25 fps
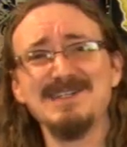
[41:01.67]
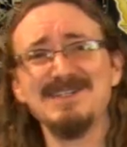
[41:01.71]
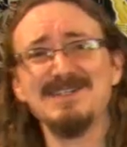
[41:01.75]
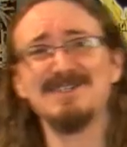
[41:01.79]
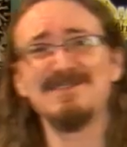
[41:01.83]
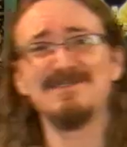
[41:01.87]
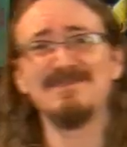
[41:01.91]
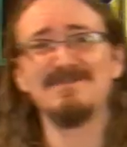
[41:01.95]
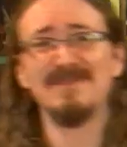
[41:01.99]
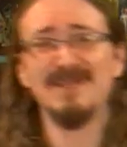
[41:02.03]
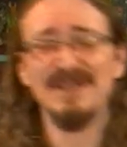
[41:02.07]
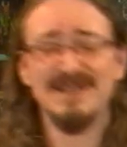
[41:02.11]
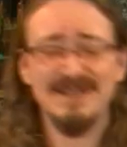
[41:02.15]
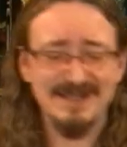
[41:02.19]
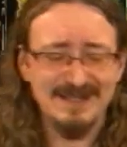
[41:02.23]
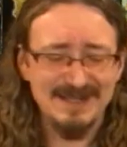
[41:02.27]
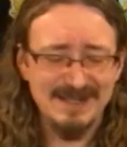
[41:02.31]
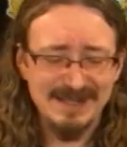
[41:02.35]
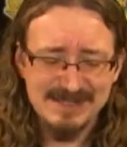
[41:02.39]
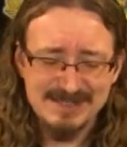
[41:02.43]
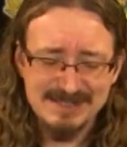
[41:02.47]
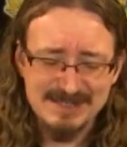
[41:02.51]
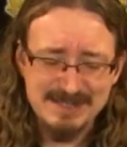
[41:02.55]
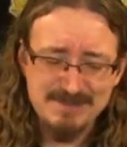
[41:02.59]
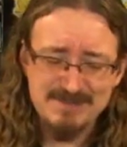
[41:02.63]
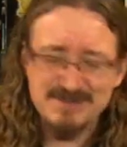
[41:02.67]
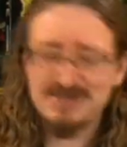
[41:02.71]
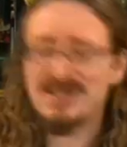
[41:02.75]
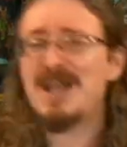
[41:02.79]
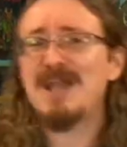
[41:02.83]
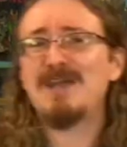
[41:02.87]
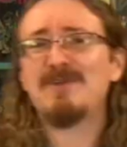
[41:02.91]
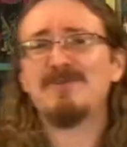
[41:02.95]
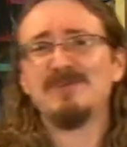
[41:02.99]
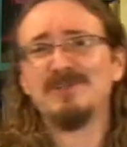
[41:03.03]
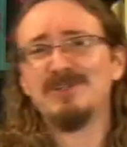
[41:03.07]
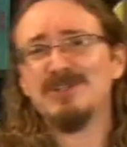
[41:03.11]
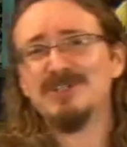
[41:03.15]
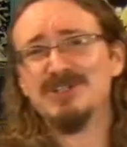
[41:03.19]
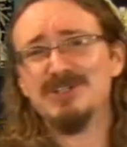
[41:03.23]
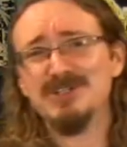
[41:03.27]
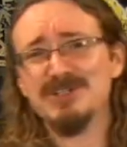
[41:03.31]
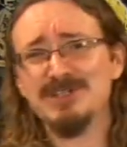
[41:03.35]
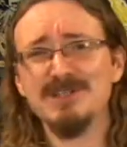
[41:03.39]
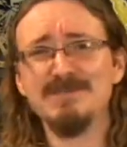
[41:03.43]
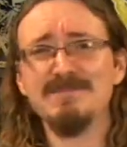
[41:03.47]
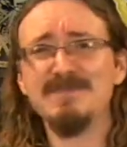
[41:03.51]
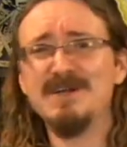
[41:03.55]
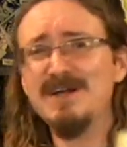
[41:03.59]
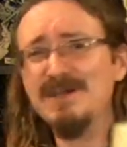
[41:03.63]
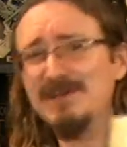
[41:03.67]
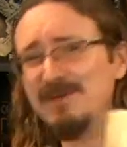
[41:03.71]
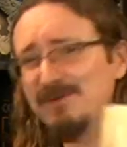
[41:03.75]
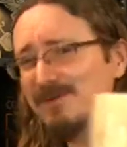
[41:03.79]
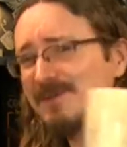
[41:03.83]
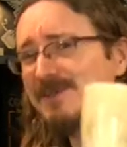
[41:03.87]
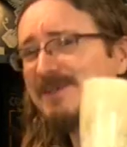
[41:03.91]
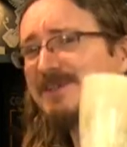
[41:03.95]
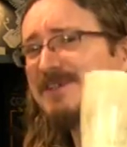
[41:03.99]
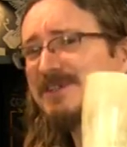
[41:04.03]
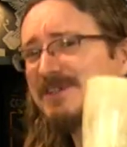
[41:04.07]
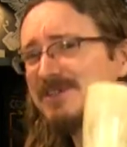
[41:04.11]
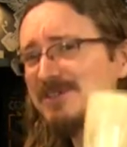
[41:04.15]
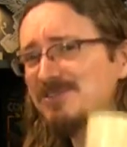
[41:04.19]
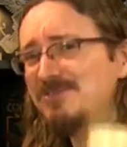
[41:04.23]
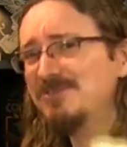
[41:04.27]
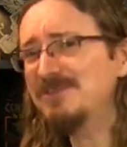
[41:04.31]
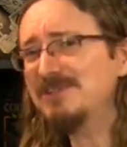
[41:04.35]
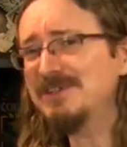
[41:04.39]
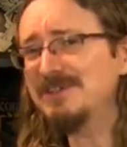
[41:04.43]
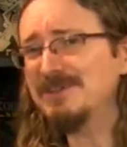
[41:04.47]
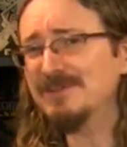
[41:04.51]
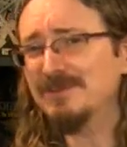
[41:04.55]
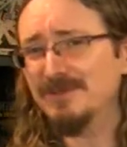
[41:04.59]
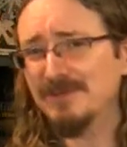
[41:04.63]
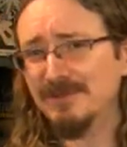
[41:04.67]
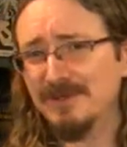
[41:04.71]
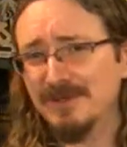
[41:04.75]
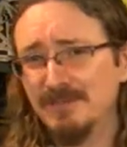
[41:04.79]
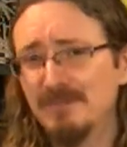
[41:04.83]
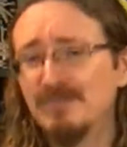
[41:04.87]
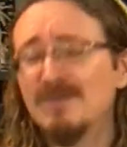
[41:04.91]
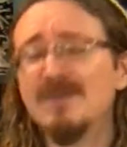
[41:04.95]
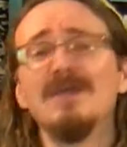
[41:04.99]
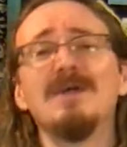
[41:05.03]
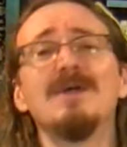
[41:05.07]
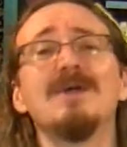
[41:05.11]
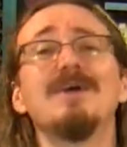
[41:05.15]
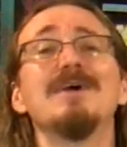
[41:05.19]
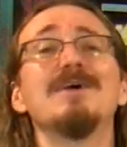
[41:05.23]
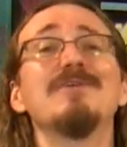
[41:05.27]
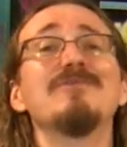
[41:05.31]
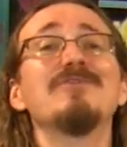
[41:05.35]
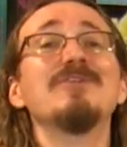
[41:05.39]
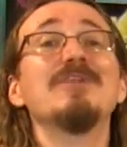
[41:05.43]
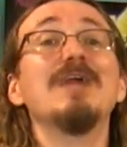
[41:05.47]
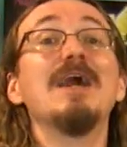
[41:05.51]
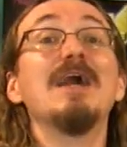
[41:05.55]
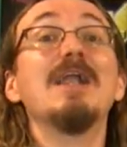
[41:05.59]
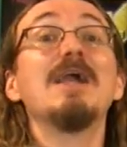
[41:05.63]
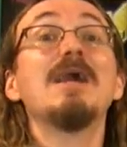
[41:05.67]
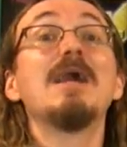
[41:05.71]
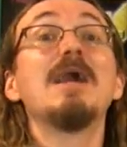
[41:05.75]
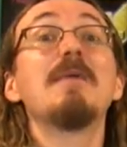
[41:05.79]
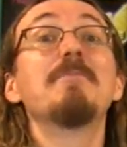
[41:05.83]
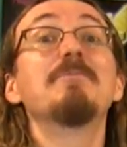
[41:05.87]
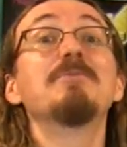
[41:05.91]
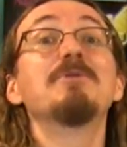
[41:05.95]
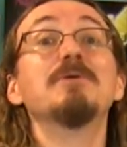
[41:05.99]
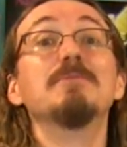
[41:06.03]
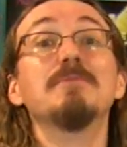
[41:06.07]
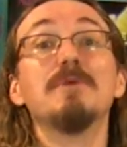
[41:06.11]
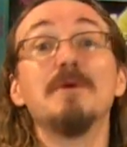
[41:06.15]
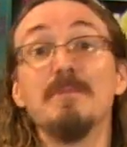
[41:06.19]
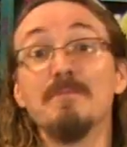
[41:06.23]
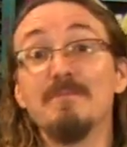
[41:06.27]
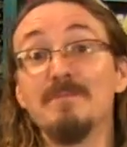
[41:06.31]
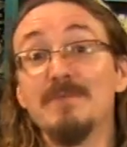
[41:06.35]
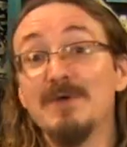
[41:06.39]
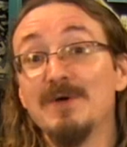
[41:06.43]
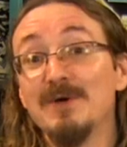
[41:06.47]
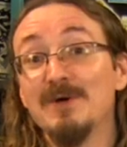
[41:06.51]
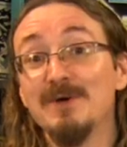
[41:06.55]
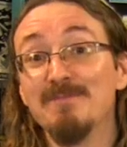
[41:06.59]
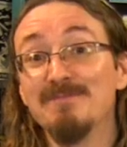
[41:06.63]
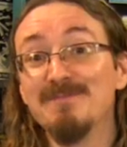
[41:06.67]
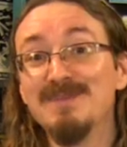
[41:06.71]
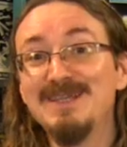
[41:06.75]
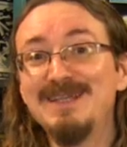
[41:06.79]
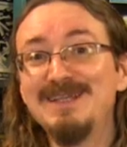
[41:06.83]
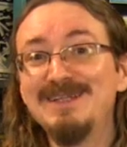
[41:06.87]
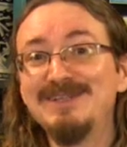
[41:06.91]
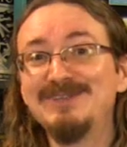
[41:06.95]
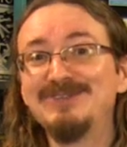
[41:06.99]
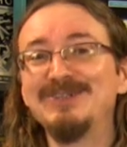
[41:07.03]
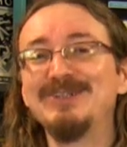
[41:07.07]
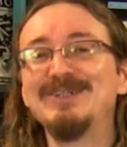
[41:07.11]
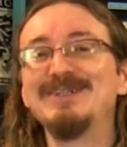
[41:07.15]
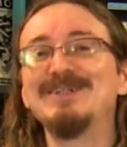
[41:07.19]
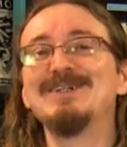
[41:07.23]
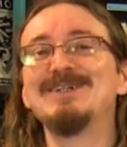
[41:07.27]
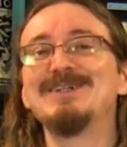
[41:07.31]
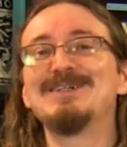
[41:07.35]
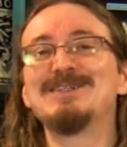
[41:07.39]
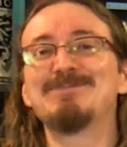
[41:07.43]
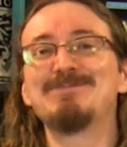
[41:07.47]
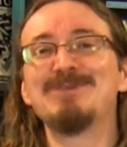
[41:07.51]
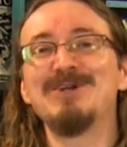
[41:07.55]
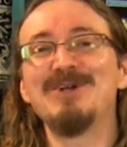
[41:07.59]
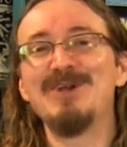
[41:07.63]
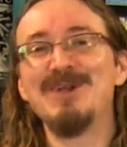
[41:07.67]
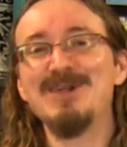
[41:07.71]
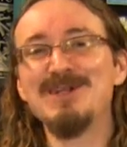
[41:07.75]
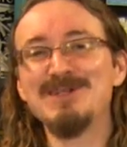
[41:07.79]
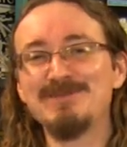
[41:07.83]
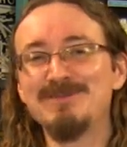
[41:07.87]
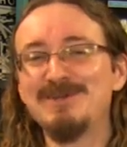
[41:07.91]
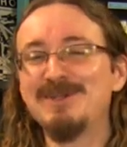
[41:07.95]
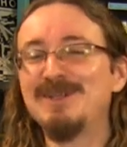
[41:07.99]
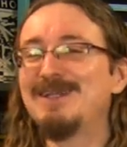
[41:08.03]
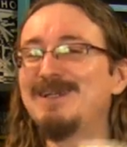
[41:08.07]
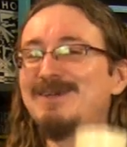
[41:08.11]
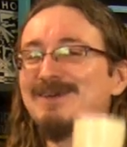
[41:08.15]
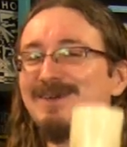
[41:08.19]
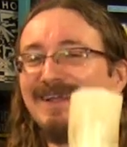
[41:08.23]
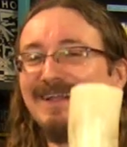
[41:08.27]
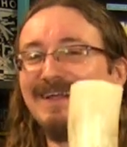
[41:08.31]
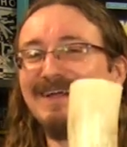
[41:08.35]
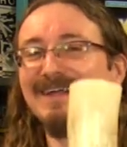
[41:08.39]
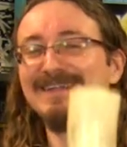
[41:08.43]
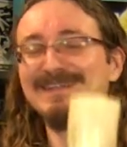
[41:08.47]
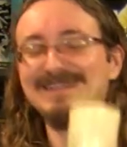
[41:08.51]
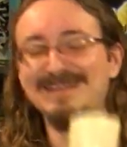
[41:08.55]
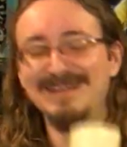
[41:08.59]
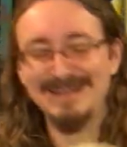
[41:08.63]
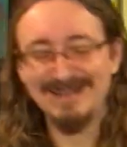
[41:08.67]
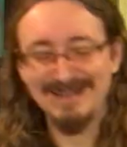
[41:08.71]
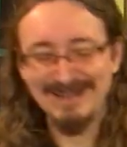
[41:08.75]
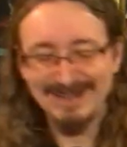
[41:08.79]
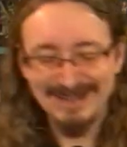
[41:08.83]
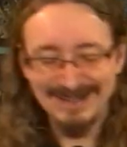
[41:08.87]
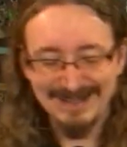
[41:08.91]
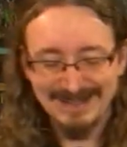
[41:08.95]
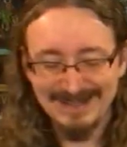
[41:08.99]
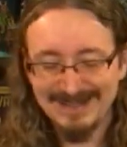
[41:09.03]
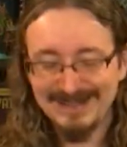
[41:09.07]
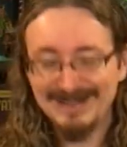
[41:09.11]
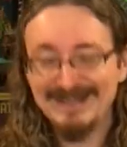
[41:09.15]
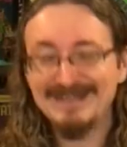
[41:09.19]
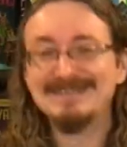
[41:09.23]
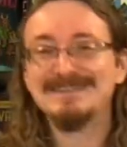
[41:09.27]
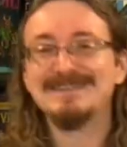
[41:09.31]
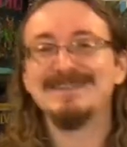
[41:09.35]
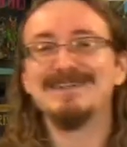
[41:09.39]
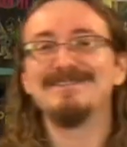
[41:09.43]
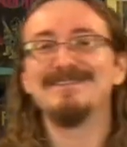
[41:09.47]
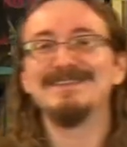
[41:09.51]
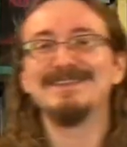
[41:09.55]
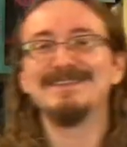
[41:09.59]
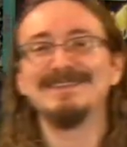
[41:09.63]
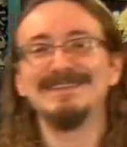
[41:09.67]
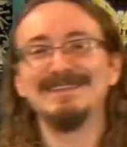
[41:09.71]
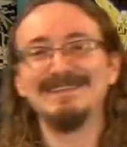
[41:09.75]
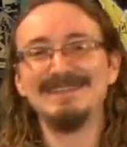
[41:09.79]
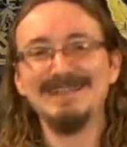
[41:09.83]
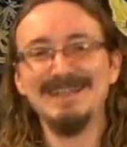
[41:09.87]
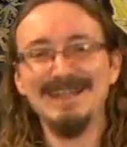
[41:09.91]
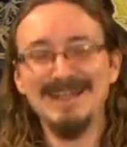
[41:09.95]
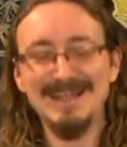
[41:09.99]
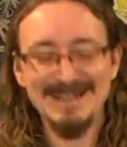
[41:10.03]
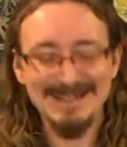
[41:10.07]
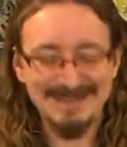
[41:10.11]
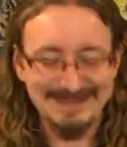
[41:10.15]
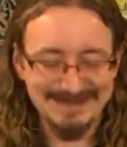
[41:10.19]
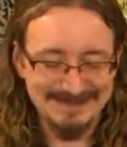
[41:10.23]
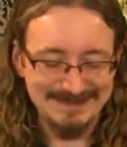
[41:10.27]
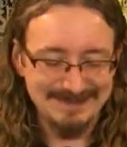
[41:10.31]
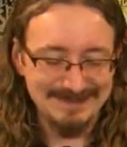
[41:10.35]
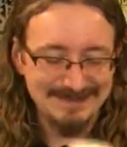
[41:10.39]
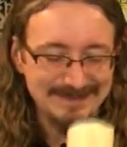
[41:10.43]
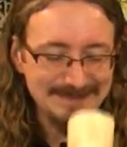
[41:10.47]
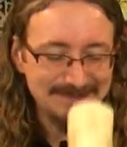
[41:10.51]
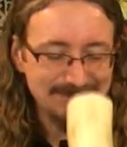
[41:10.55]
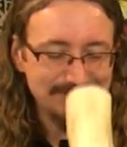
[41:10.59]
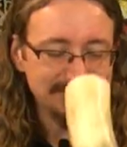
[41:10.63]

Just uh, seems sacrilegious somehow. You really need a drinking horn for that optimum uh, mead drinking experience. But anyway, let's, uh, let's give this a taste.